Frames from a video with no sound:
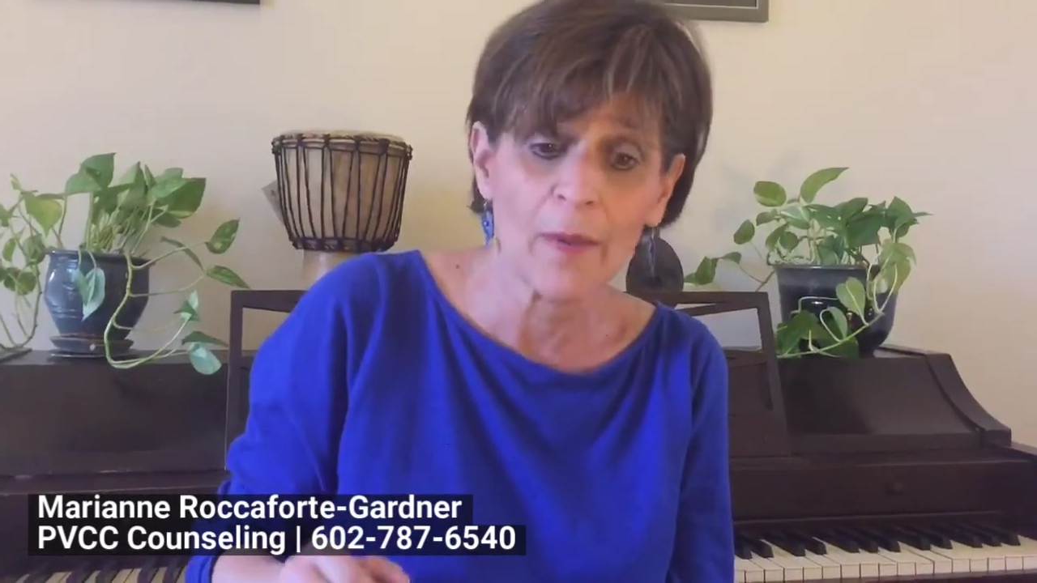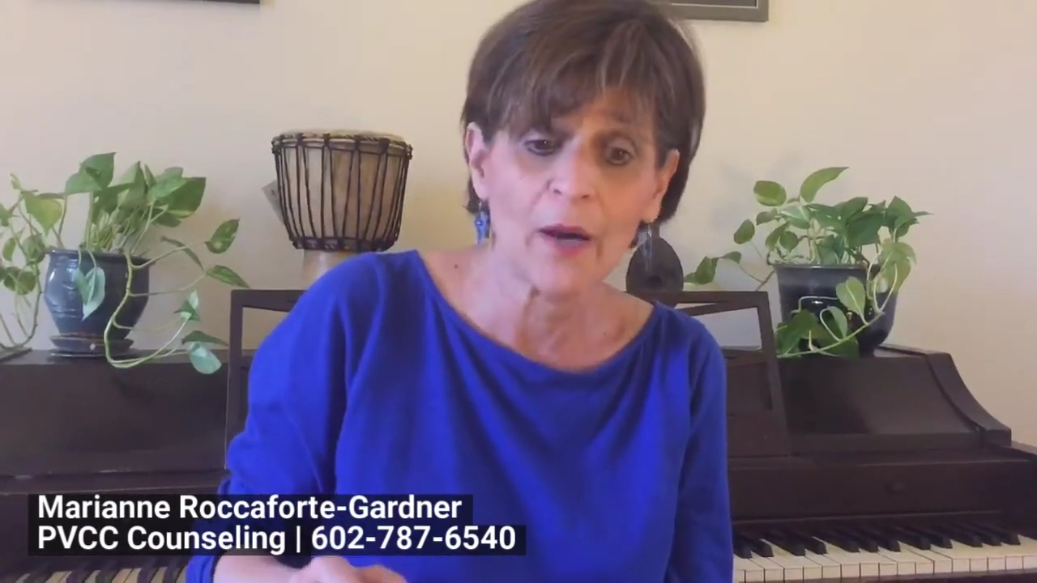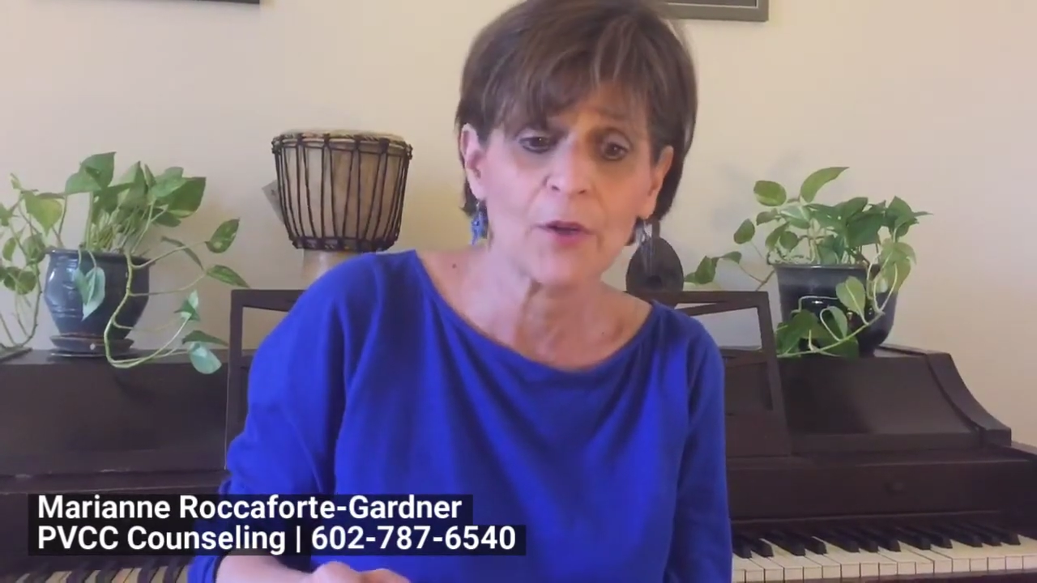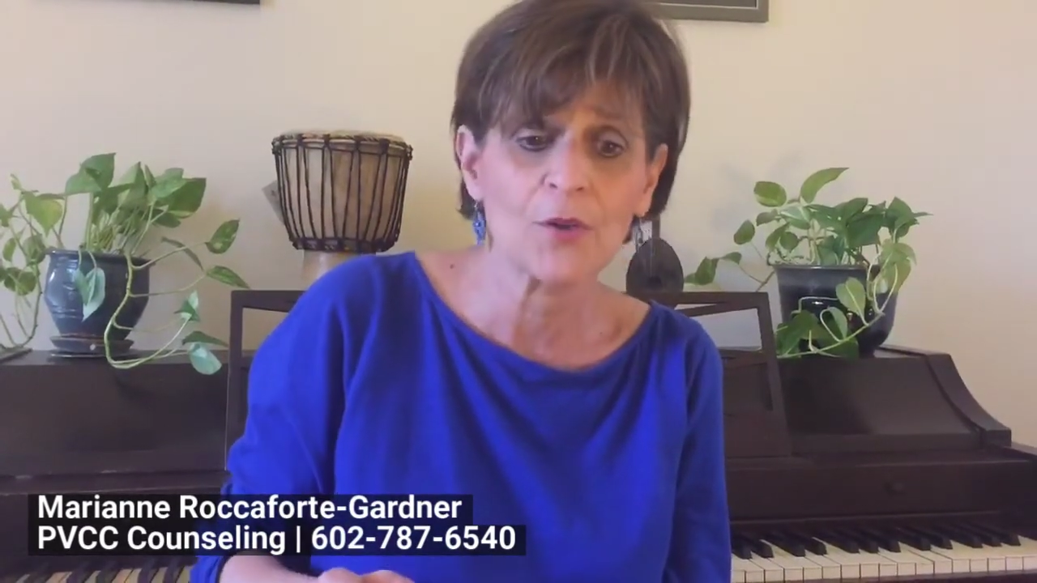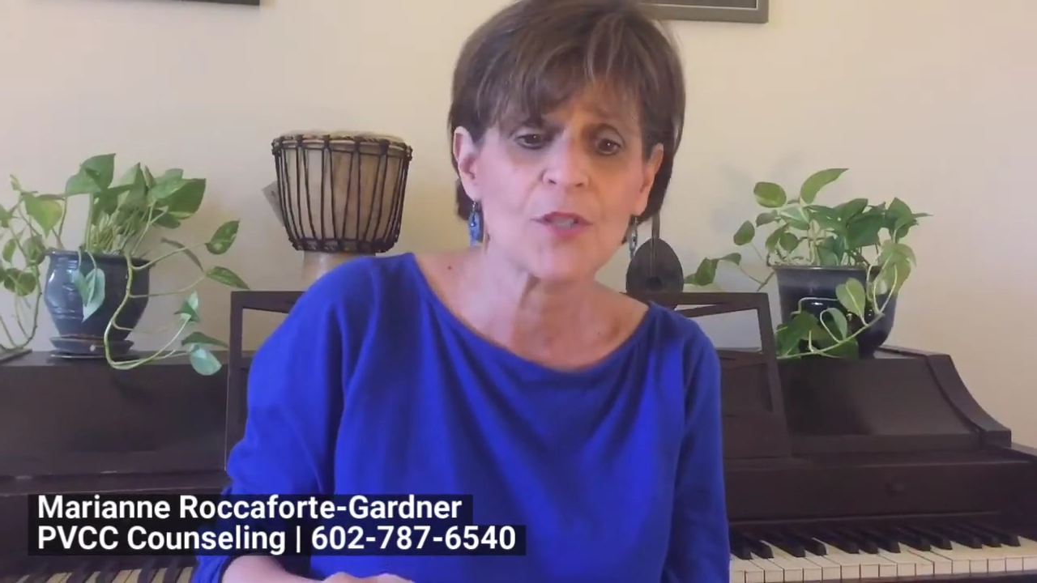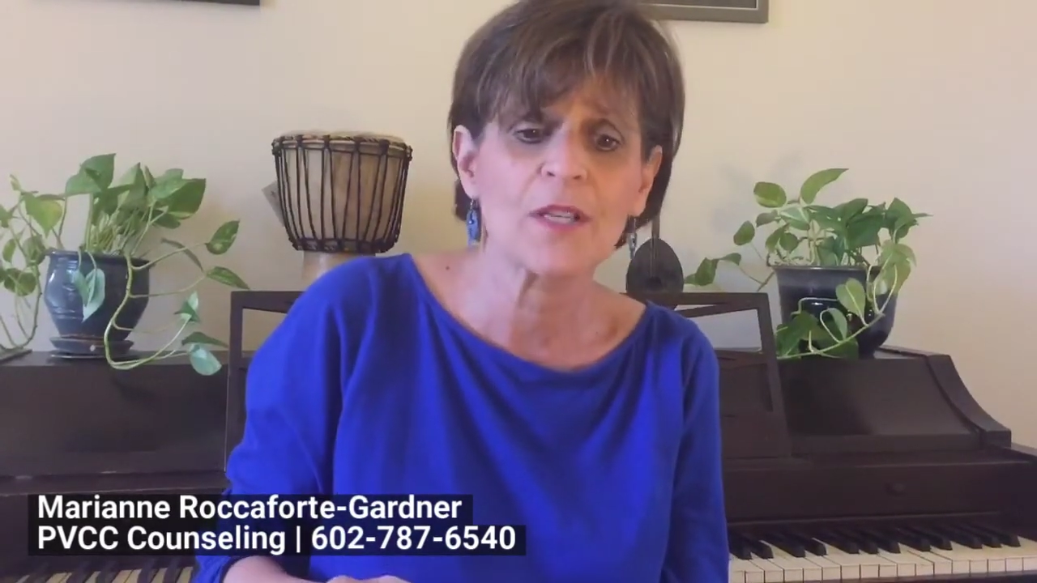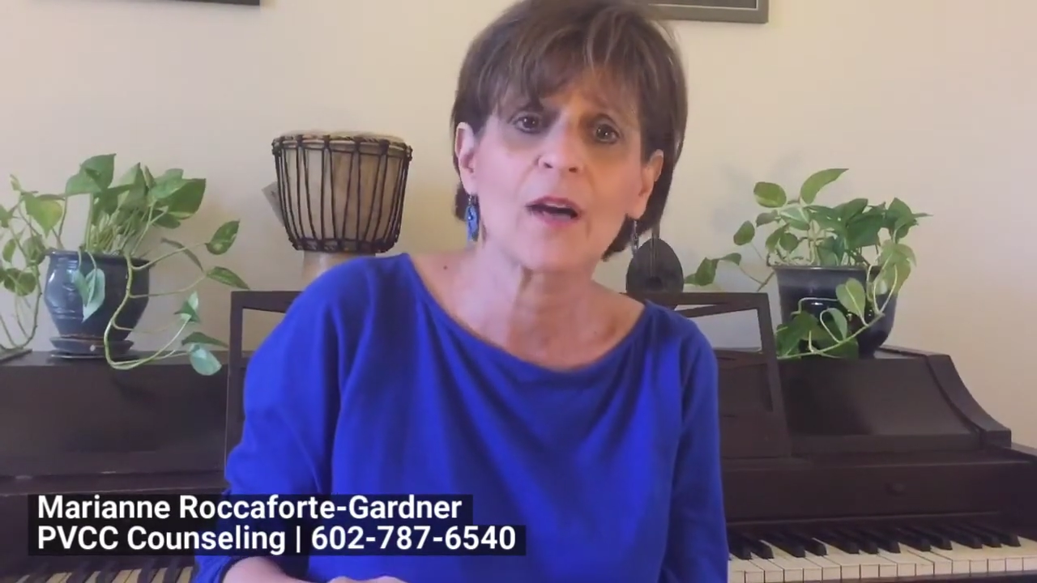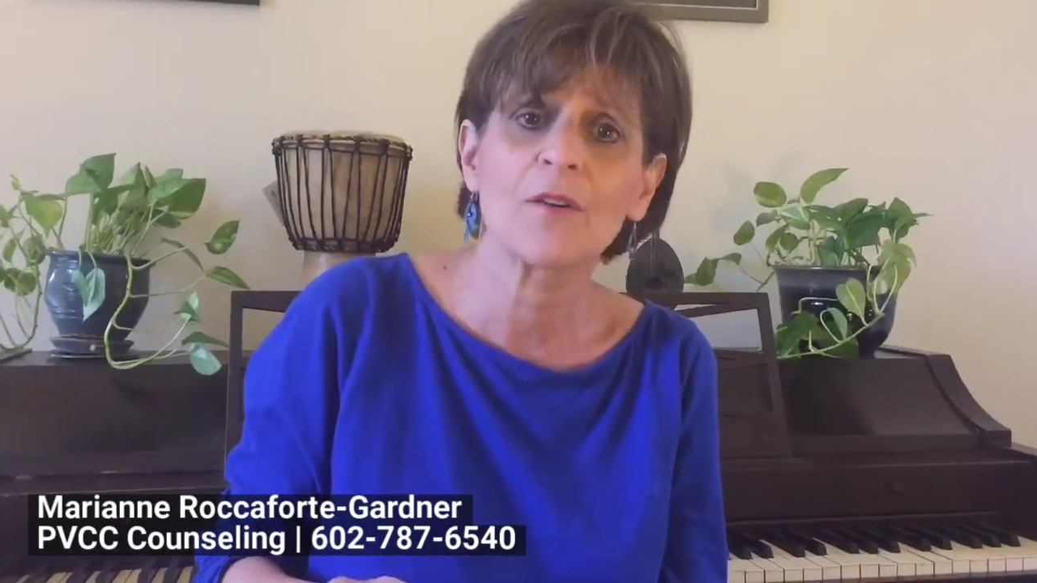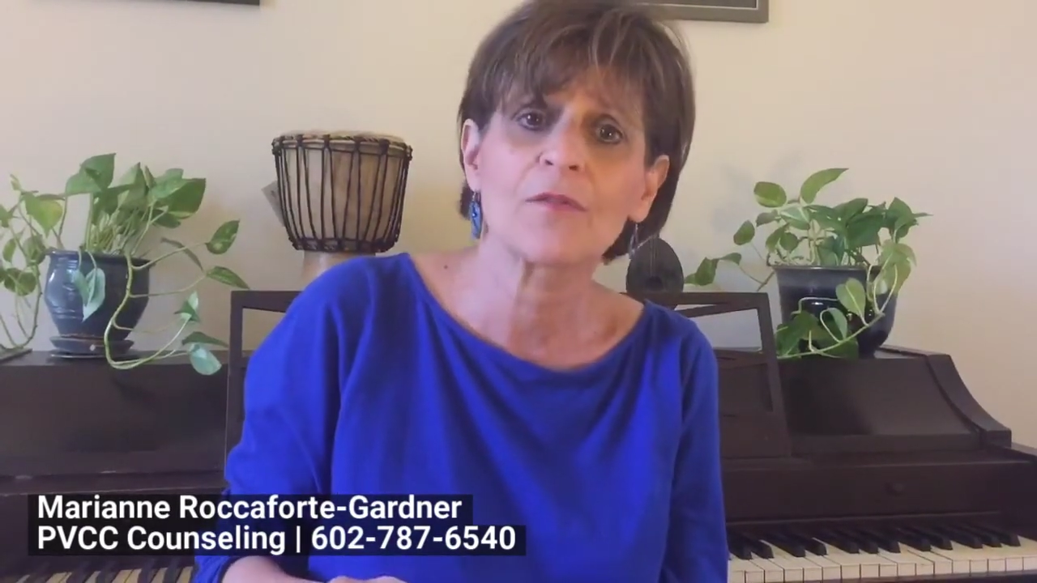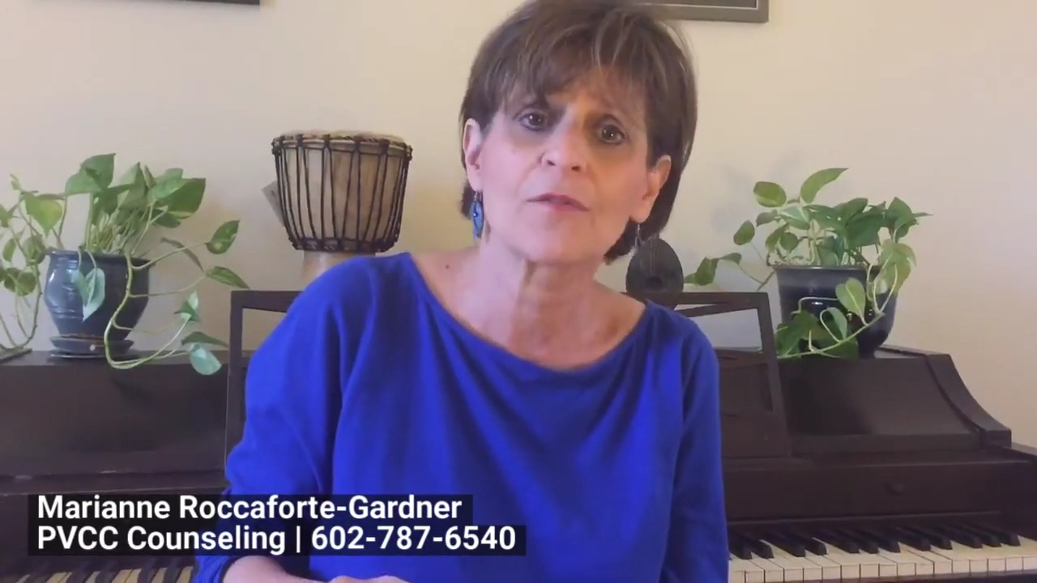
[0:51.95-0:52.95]
about
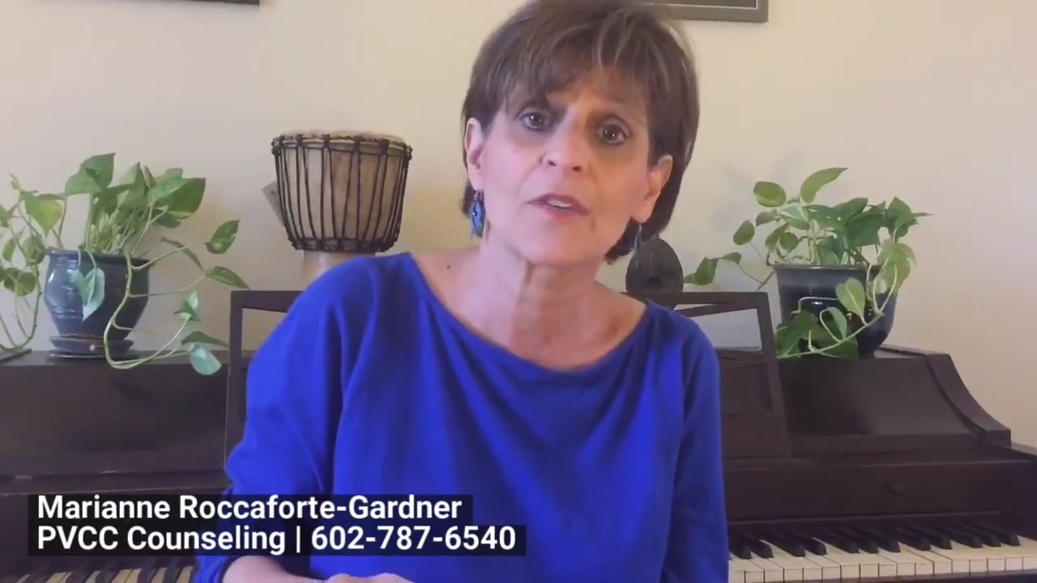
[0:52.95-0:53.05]
yourself,